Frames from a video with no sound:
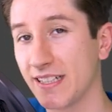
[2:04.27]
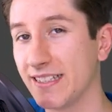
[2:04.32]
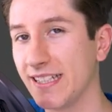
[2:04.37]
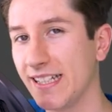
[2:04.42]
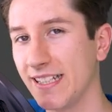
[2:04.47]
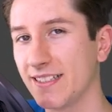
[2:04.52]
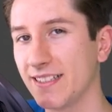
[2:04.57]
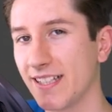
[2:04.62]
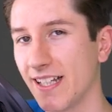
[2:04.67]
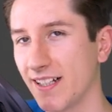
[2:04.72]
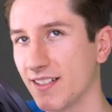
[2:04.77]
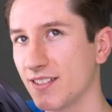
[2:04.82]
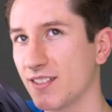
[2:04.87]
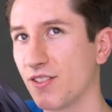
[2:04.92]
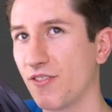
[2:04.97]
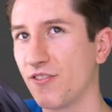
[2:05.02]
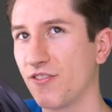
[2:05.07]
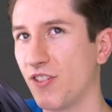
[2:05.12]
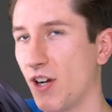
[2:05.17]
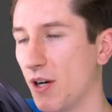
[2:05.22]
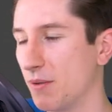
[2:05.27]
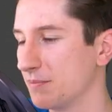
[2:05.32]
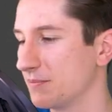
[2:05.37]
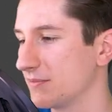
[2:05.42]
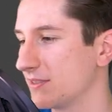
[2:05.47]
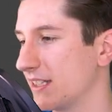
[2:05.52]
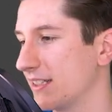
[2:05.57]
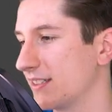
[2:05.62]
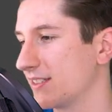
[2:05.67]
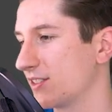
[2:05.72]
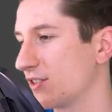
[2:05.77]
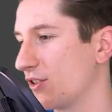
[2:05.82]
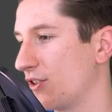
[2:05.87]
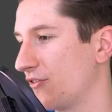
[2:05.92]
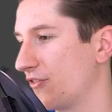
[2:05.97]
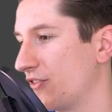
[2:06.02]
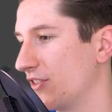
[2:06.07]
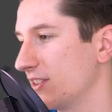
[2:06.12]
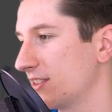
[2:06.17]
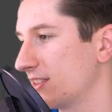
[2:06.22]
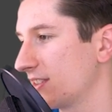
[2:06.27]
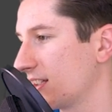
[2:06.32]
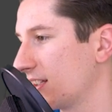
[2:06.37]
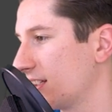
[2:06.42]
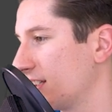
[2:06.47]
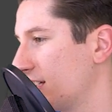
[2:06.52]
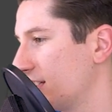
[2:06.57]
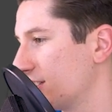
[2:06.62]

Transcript: details from this surface.